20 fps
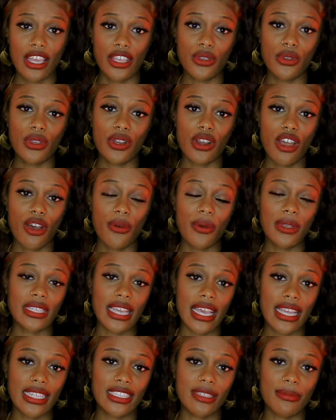you can always
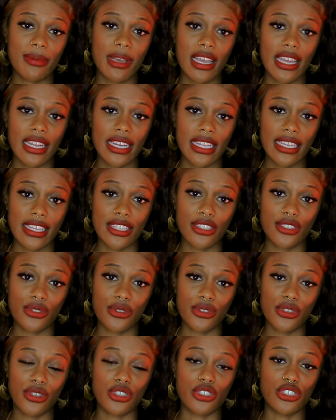add some honey
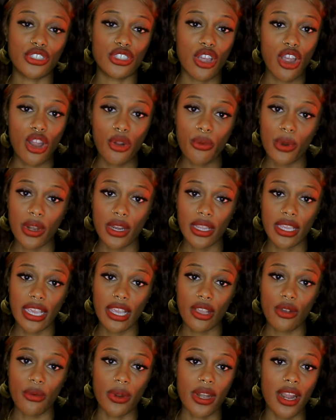into your jar working
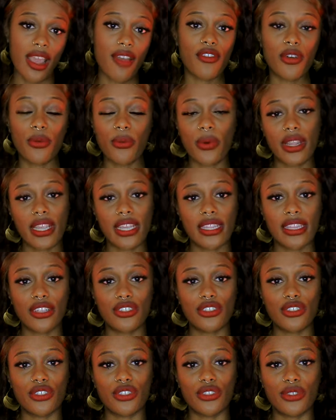or whatever working
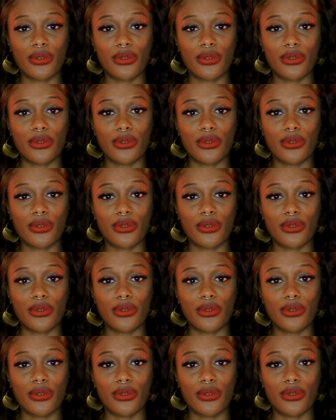that you're